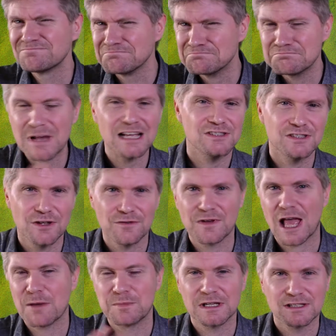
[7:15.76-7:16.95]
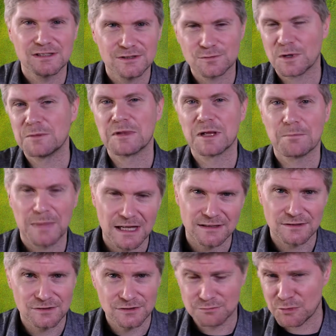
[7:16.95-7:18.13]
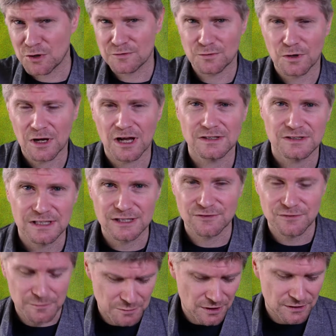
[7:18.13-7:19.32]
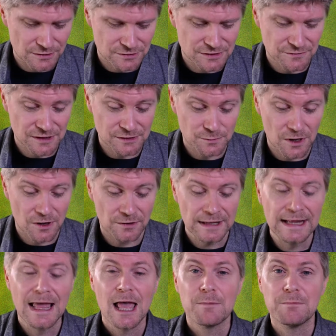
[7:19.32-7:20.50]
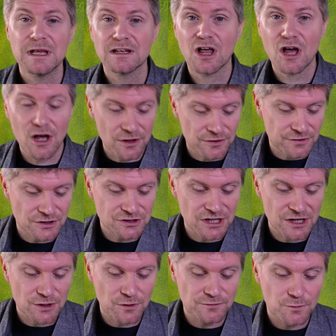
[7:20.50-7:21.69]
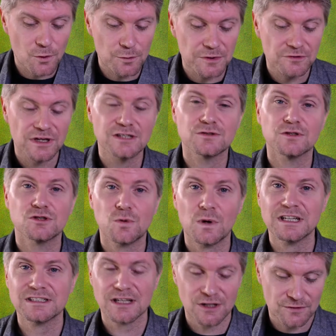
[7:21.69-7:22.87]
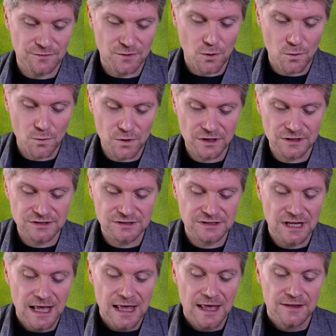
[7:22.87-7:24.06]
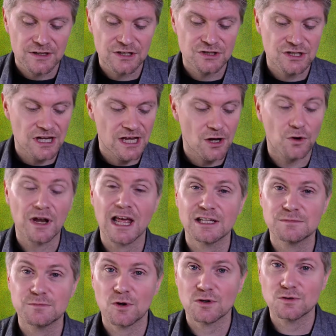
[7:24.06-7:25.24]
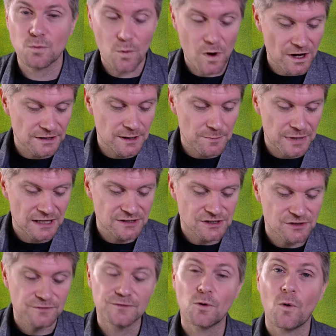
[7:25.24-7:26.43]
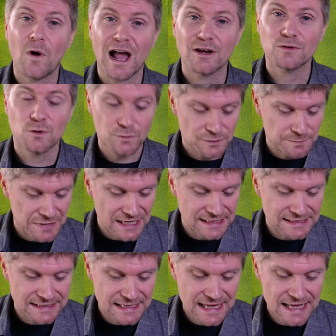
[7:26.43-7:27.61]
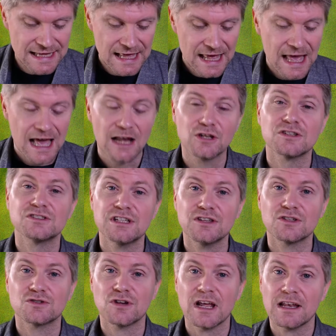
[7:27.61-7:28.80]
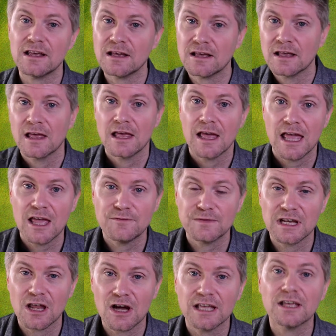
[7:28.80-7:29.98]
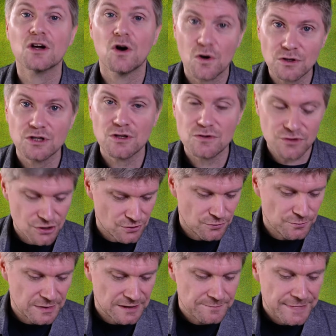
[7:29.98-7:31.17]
Massive, epic, sweeping battles, beautiful cutscenes by the looks of it as well. Middle-earth Shadow of War will be released on the 22nd of August this year on Xbox One, PlayStation 4, and of course PC. And you can see the trailer, if you like, on YouTube.